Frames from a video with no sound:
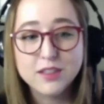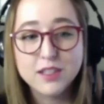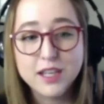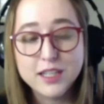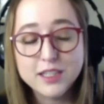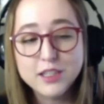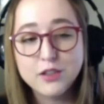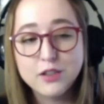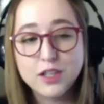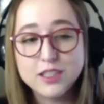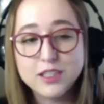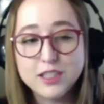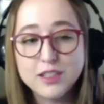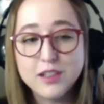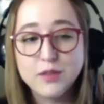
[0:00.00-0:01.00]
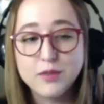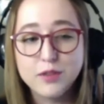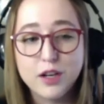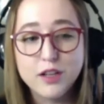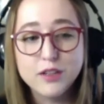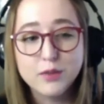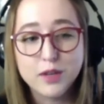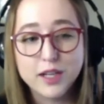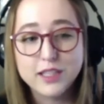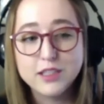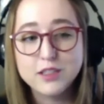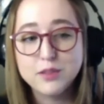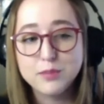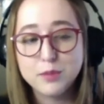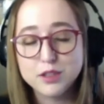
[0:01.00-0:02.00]
Integration of Long-Range
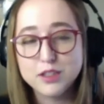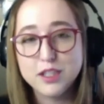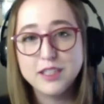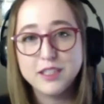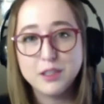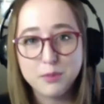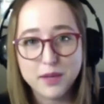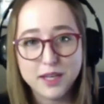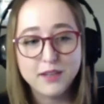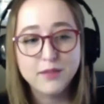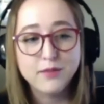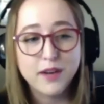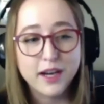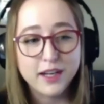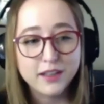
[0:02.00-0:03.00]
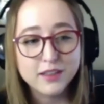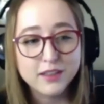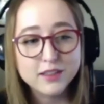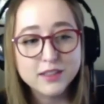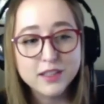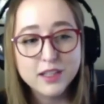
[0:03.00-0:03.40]
Multi-Domain Fires.